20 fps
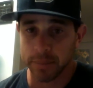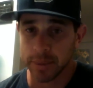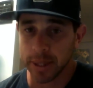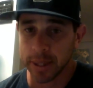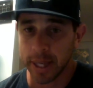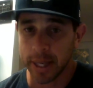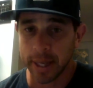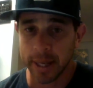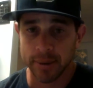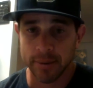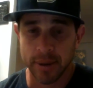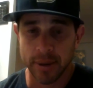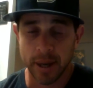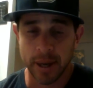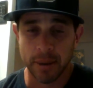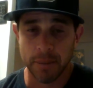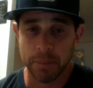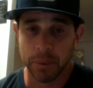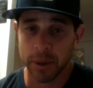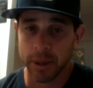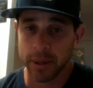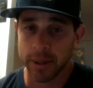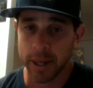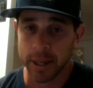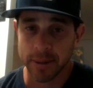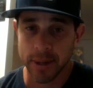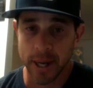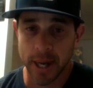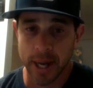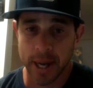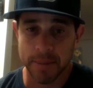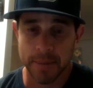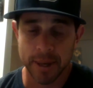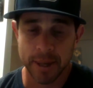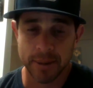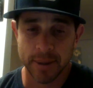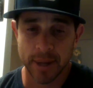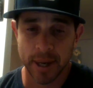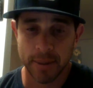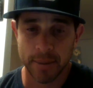Like I said, put in that time
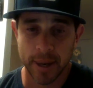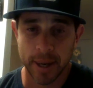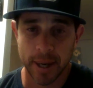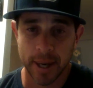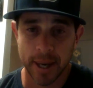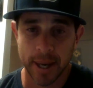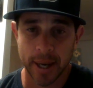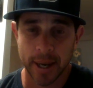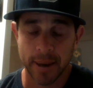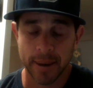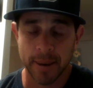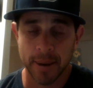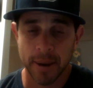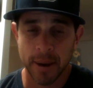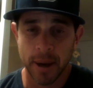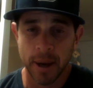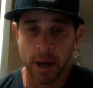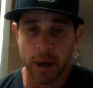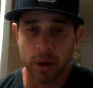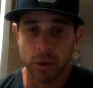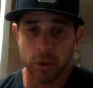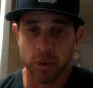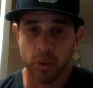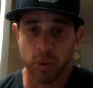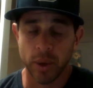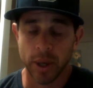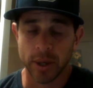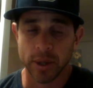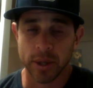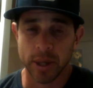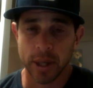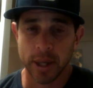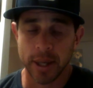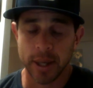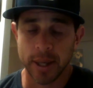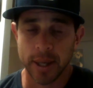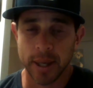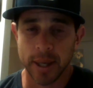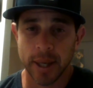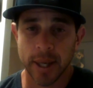anytime that I can to
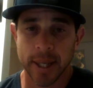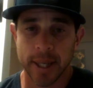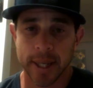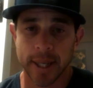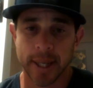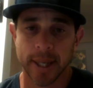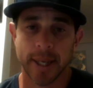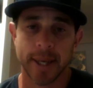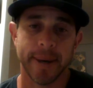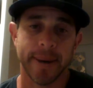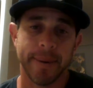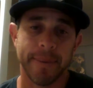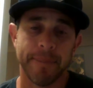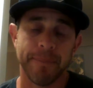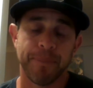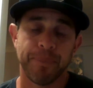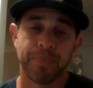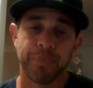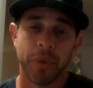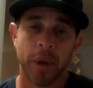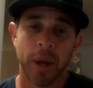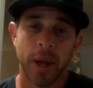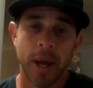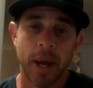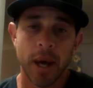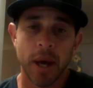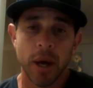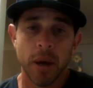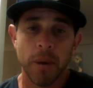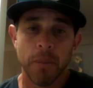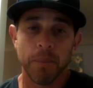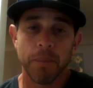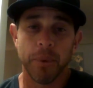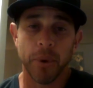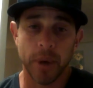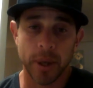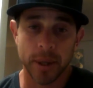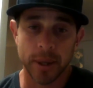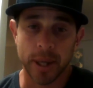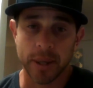actually um,
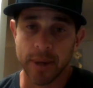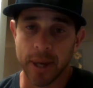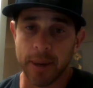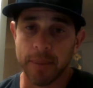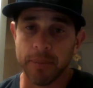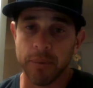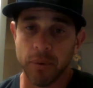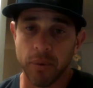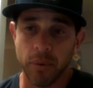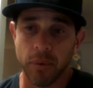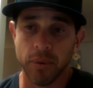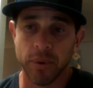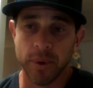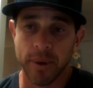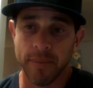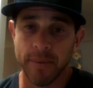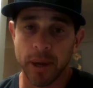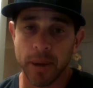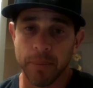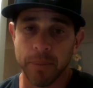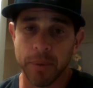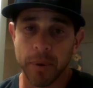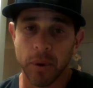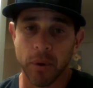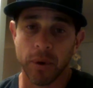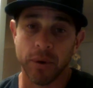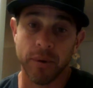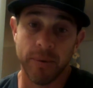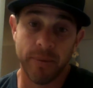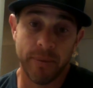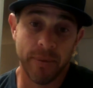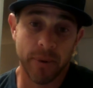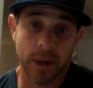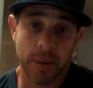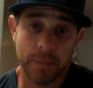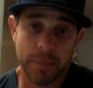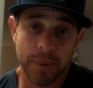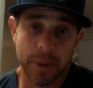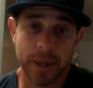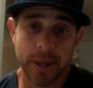put in that time to develop or to
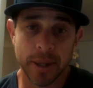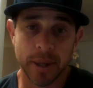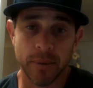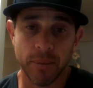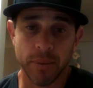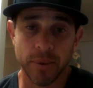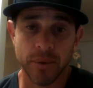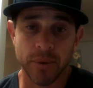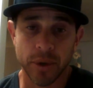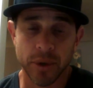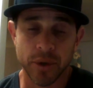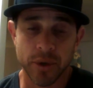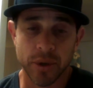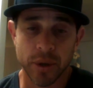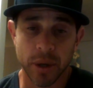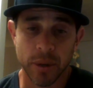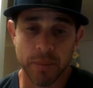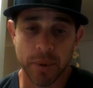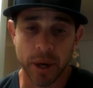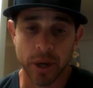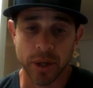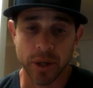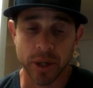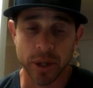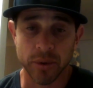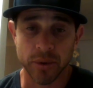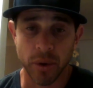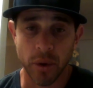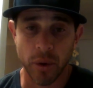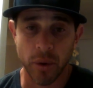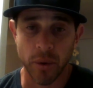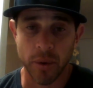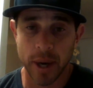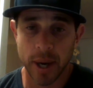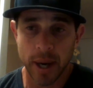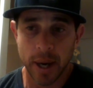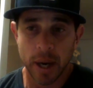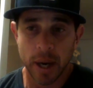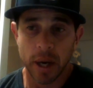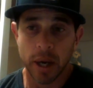complete the research project. So,
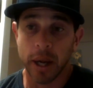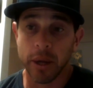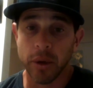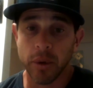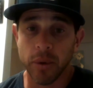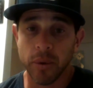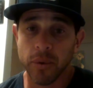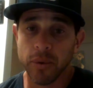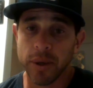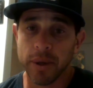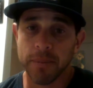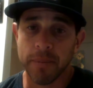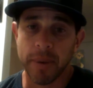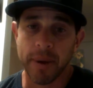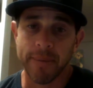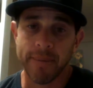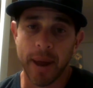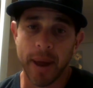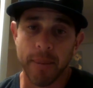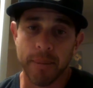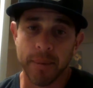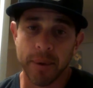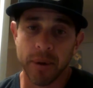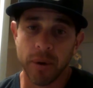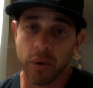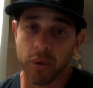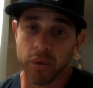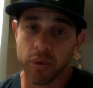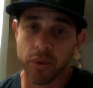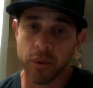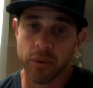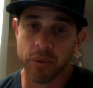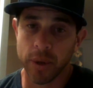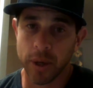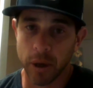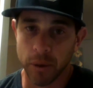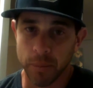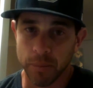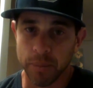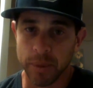and using my family also to
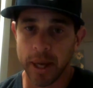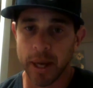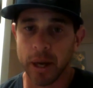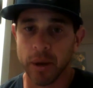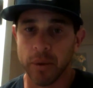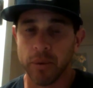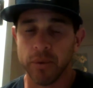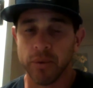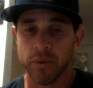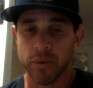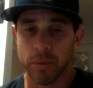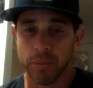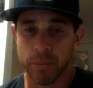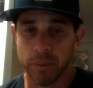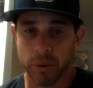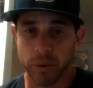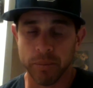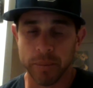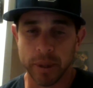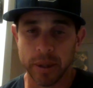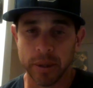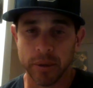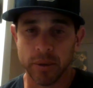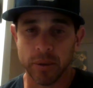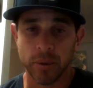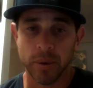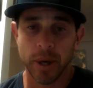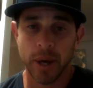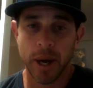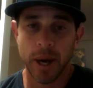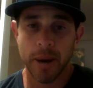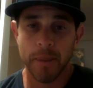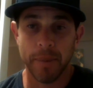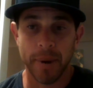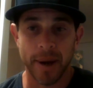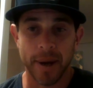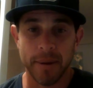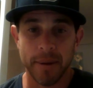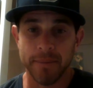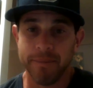help me out and support me to
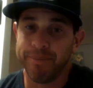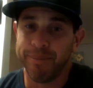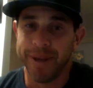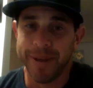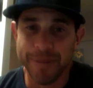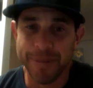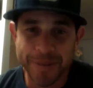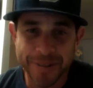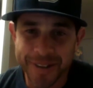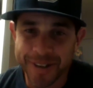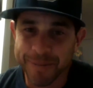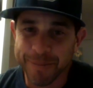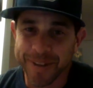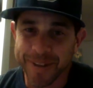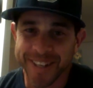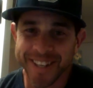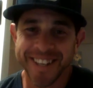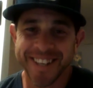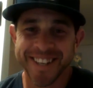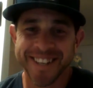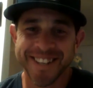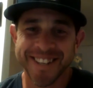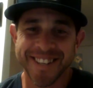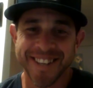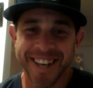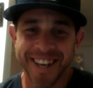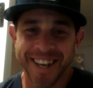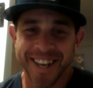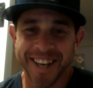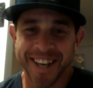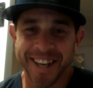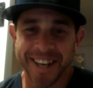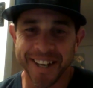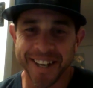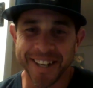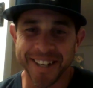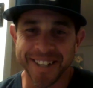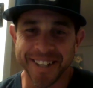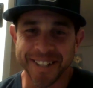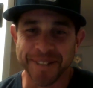by babysitting my kids,
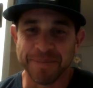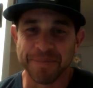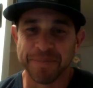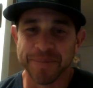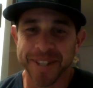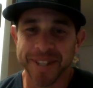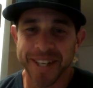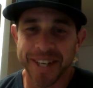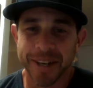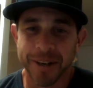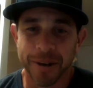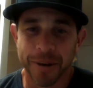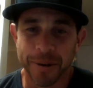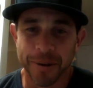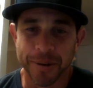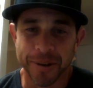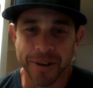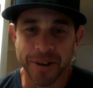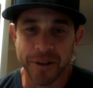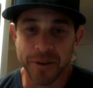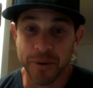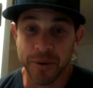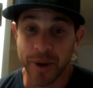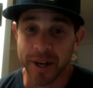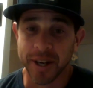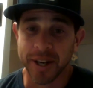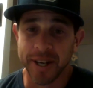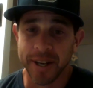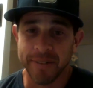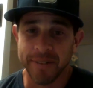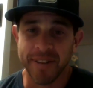um, or so I could give